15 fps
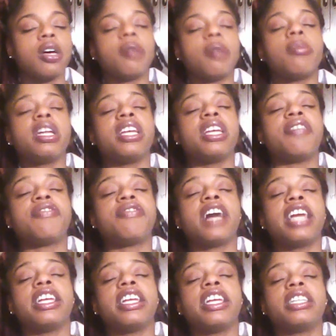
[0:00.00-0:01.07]
Money and
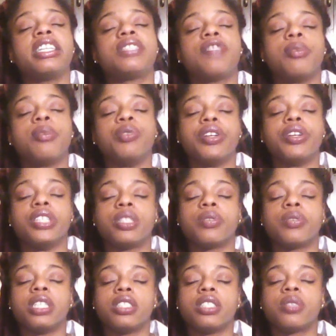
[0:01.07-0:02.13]
finance, February
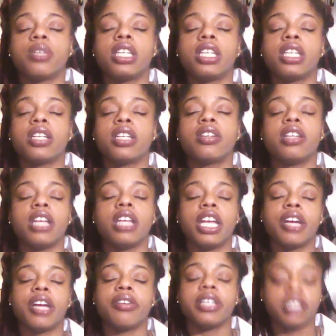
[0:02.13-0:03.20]
twenty twenty,
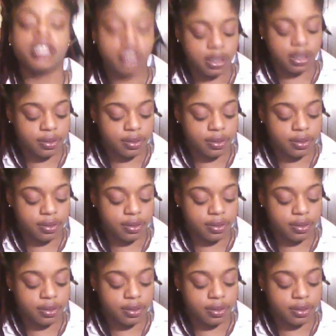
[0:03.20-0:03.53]
Aries.